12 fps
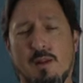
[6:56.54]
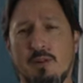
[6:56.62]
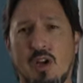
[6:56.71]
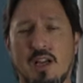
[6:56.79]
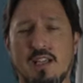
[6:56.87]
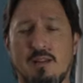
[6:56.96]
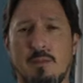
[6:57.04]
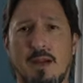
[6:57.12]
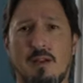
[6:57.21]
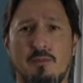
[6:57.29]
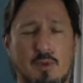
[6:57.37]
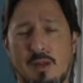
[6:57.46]
I'm talking
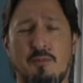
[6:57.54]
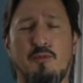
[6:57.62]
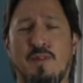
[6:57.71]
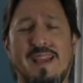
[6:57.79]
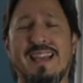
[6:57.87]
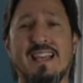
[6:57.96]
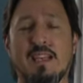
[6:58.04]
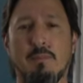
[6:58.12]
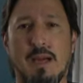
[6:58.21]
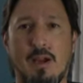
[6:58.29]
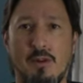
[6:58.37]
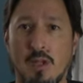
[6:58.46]
about, what I'm vaguing
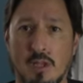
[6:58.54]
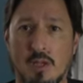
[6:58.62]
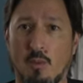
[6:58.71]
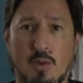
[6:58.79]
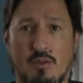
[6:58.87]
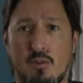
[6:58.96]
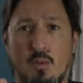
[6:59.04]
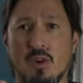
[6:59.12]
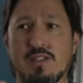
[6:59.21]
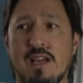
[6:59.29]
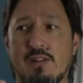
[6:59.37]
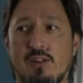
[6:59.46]
about, whether it
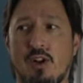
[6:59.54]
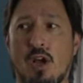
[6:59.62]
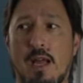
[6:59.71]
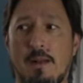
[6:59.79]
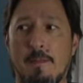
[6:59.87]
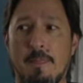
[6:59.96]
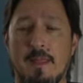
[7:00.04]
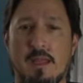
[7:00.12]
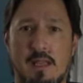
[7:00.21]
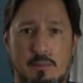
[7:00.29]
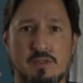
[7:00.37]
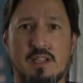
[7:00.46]
works out or not,
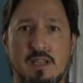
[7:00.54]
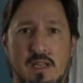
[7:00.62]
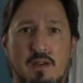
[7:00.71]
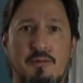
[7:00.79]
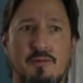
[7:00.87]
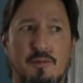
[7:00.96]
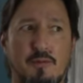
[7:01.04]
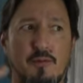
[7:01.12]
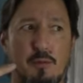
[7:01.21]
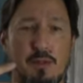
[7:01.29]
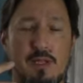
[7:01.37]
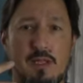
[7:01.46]
it was enough
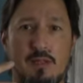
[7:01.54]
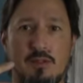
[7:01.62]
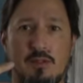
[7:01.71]
for me